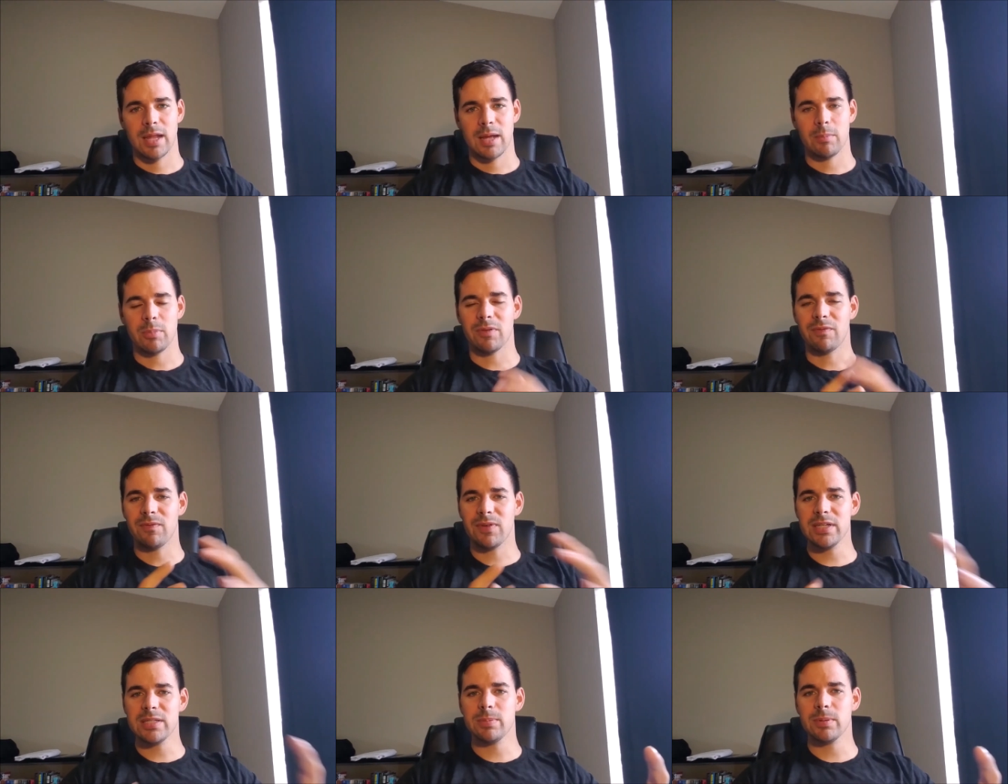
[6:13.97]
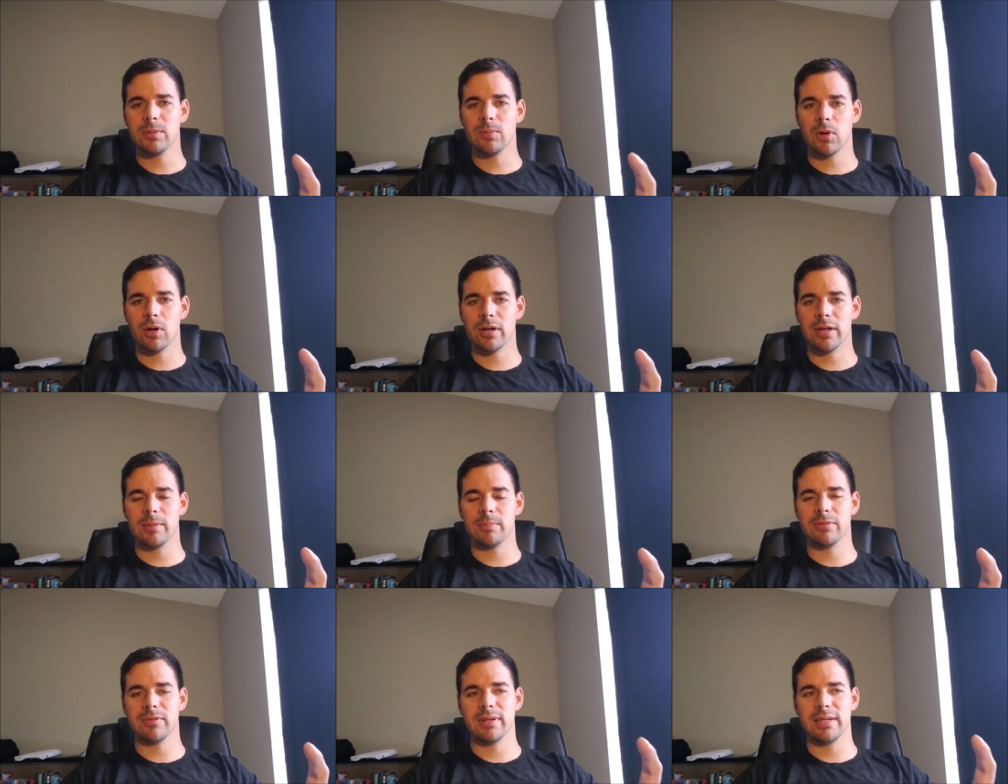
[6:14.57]
But Facebook
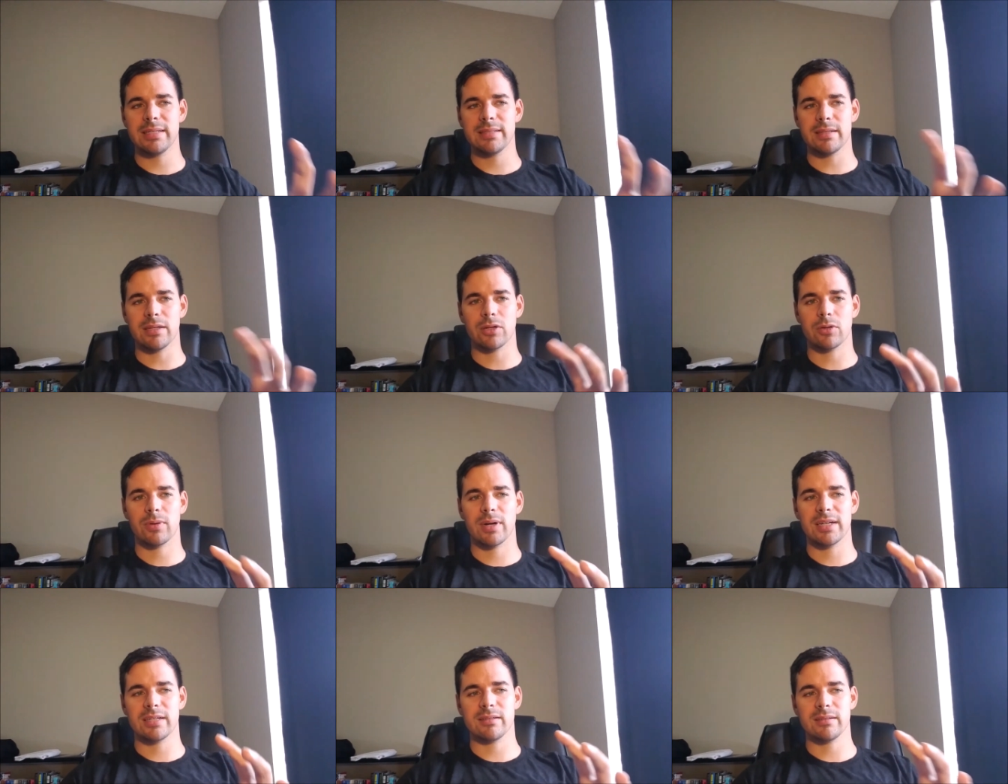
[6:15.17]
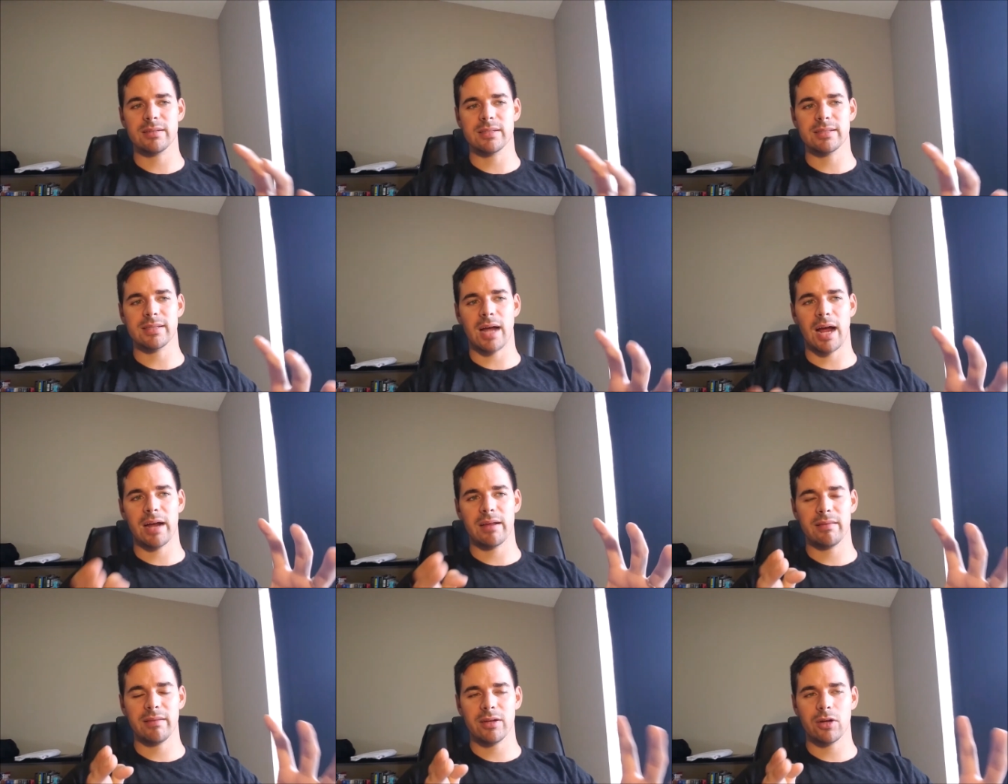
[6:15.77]
Marketplace and Craigslist,
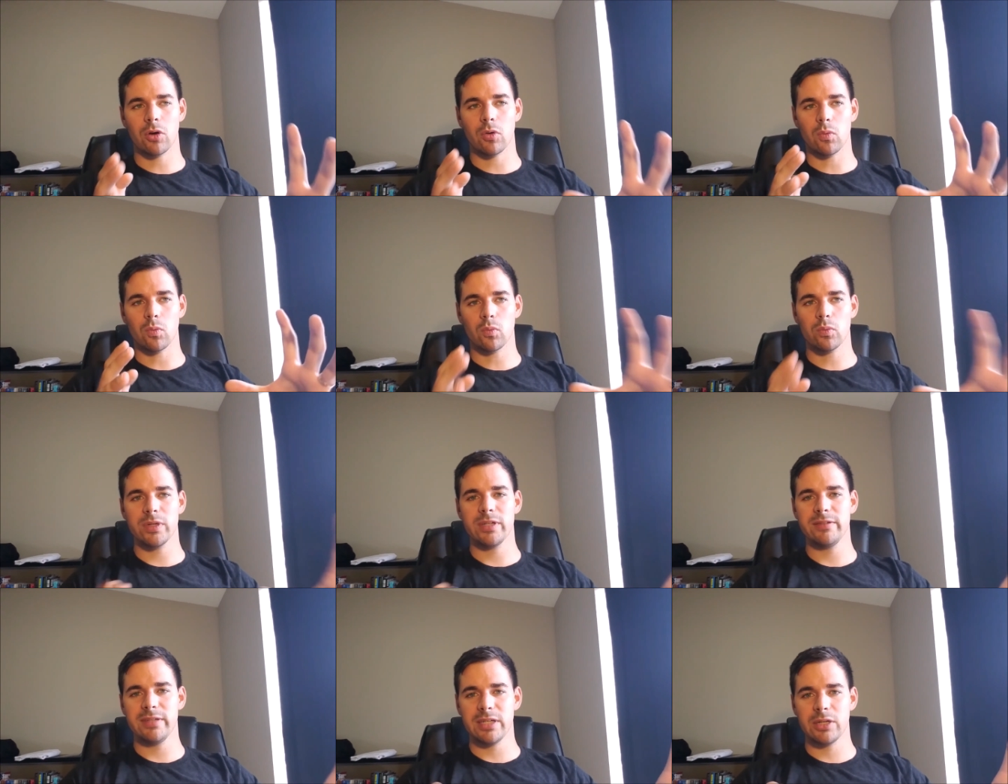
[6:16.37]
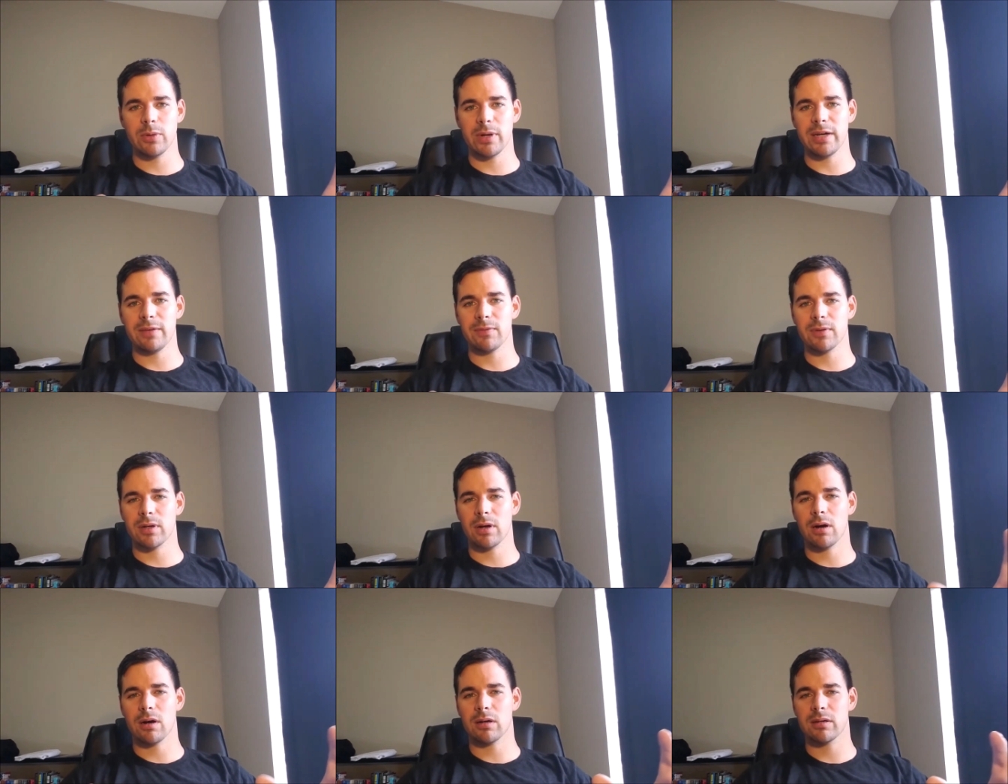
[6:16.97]
I think, are really great for
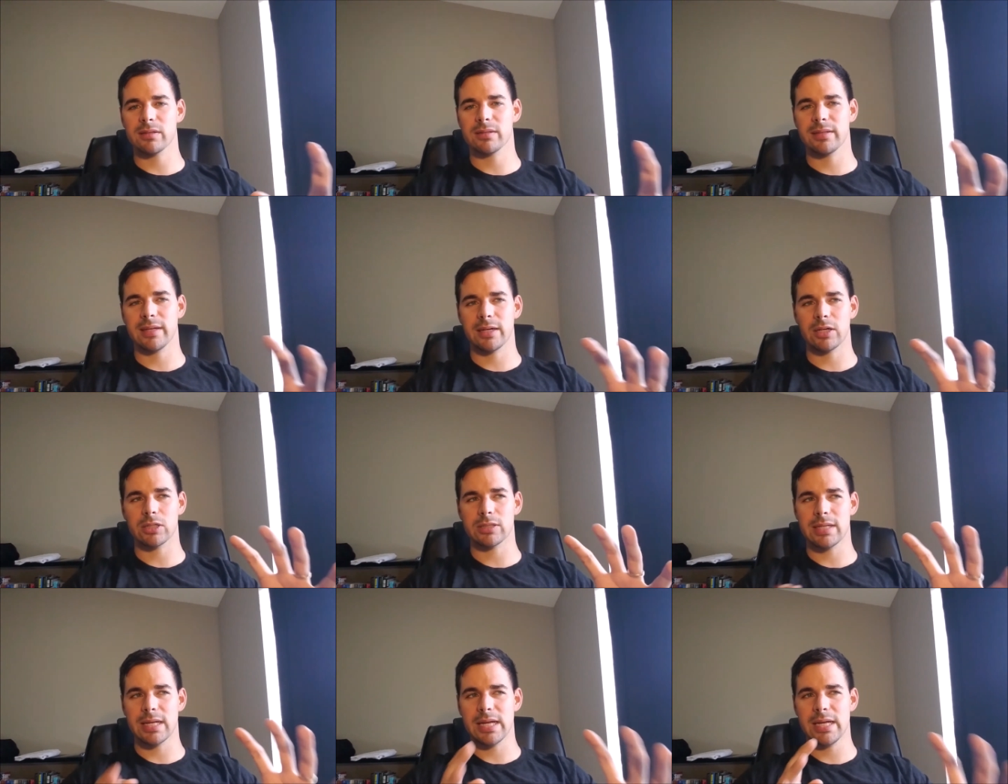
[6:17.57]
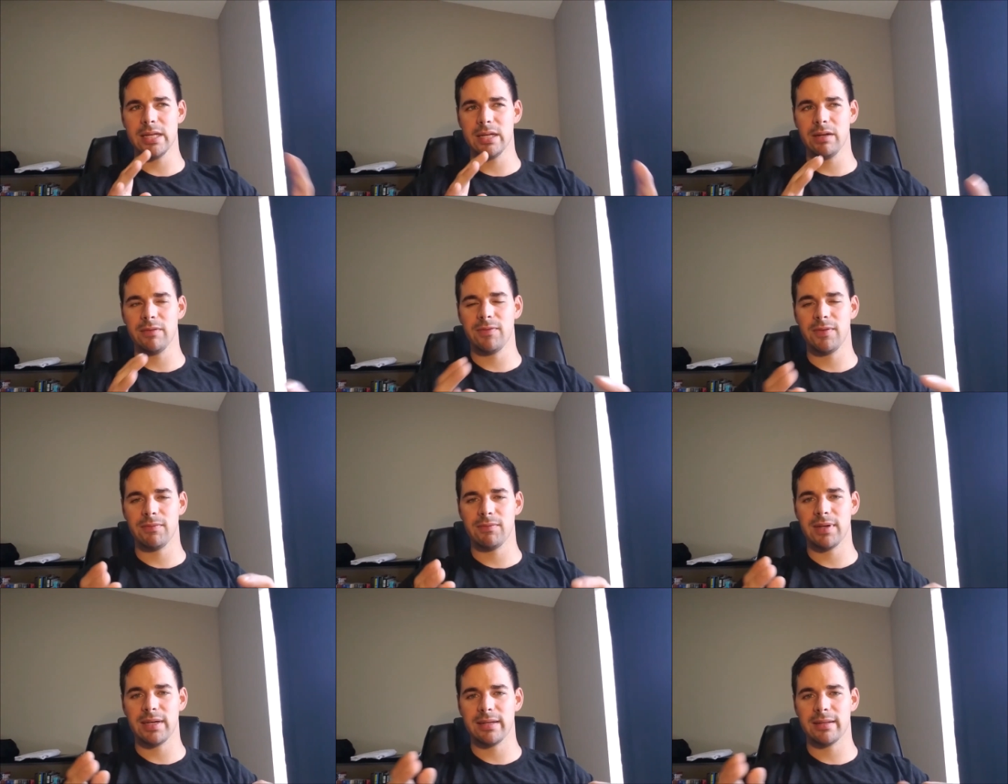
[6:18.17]
cars that are $10,000 to
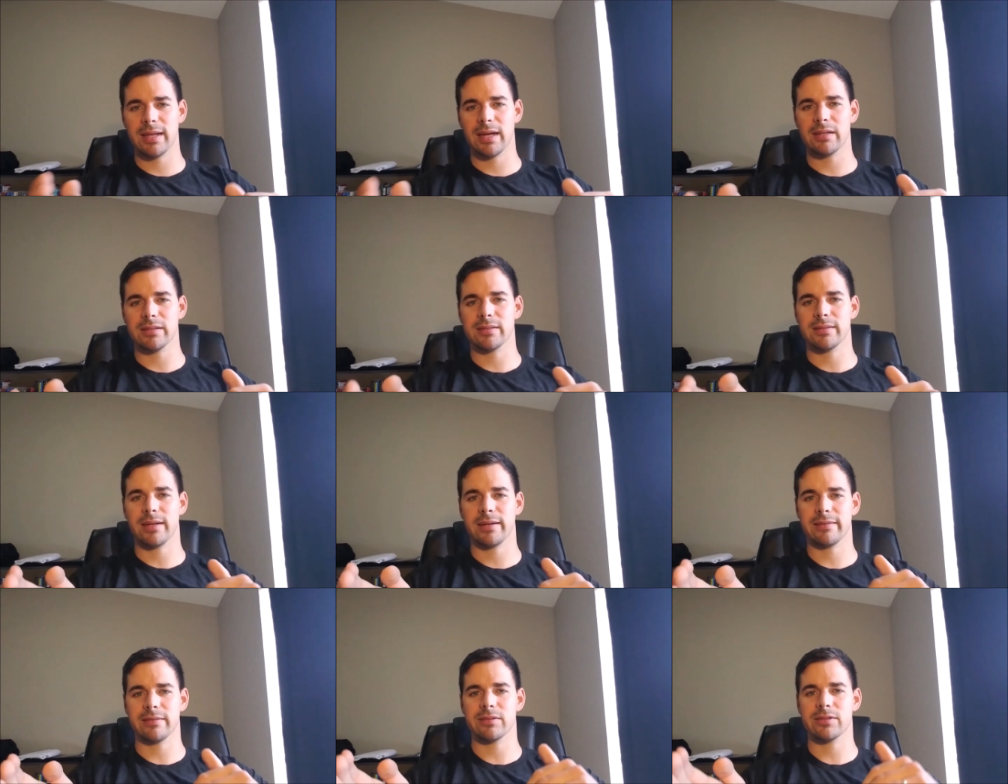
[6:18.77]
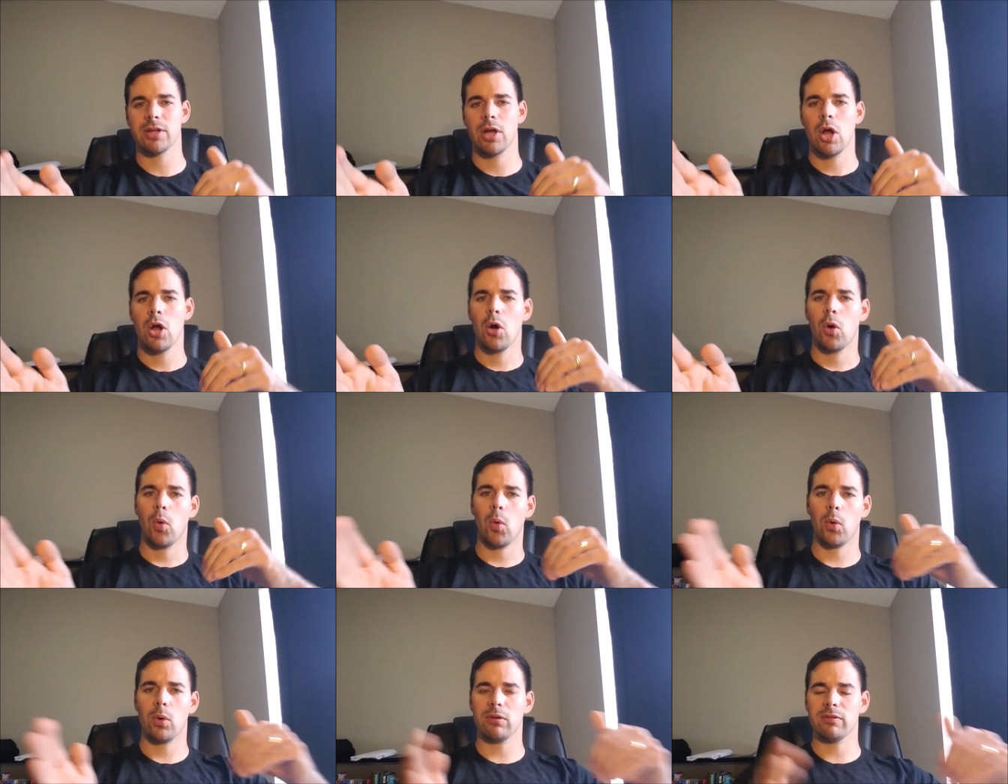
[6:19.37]
$15,000
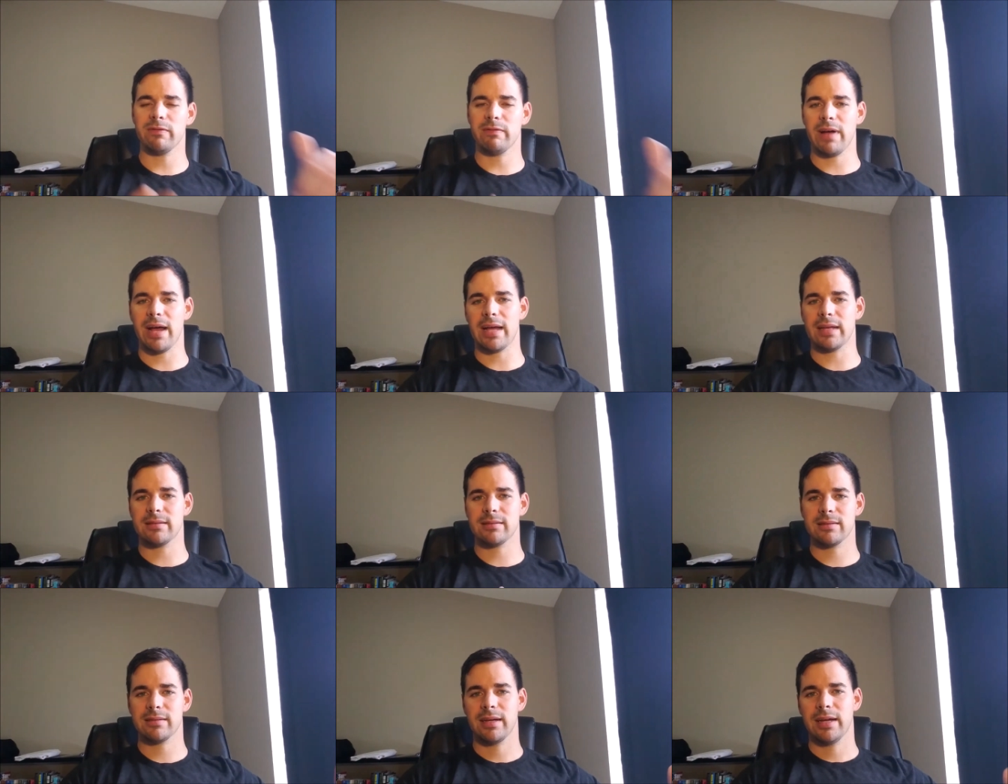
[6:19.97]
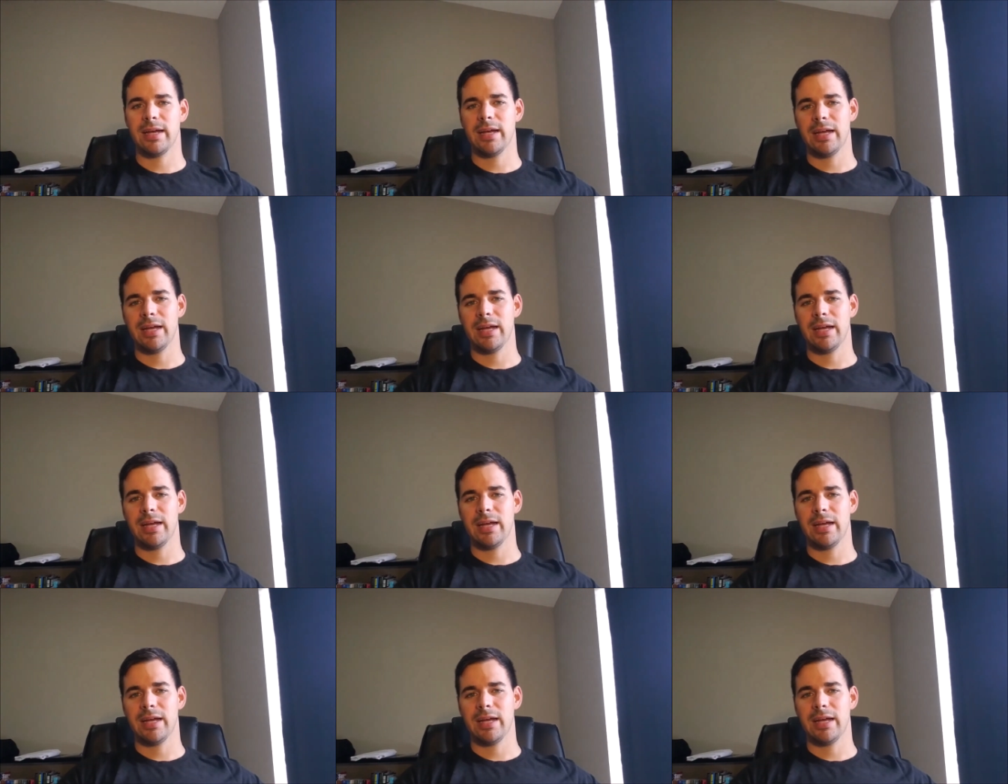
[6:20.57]
or less.